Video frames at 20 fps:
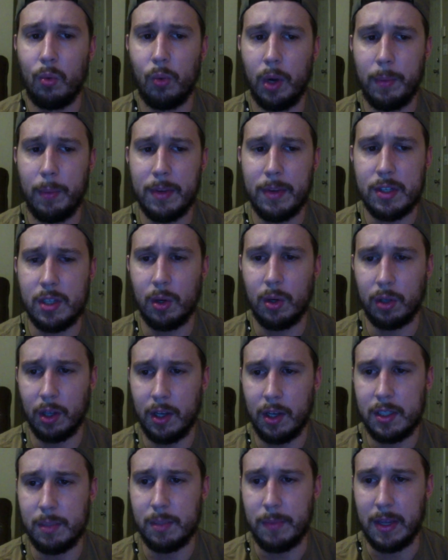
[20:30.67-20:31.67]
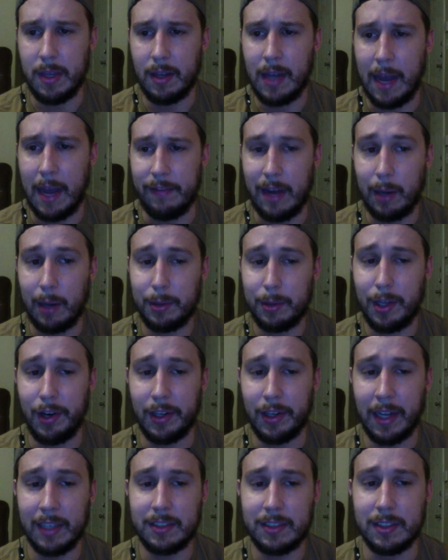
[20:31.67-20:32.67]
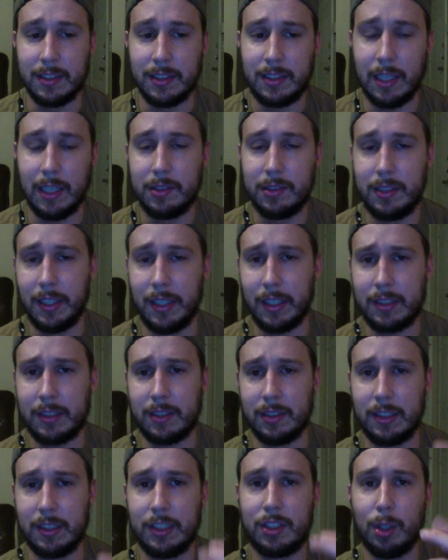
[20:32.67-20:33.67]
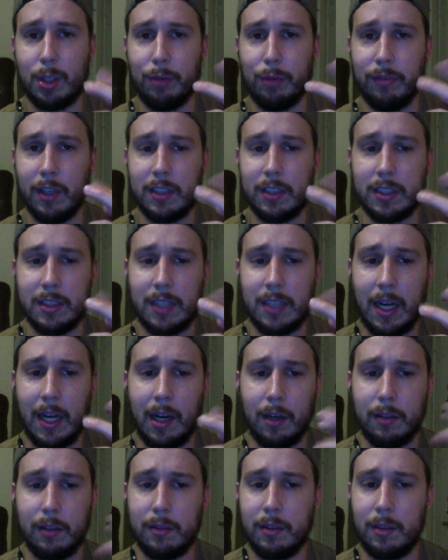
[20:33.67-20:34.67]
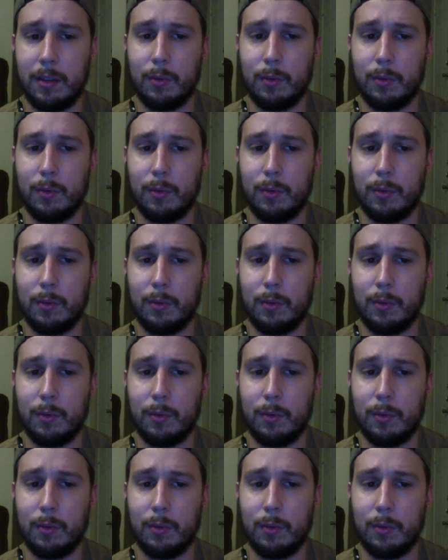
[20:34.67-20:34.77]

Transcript: so good to have out there against the Celtics because he's so versatile.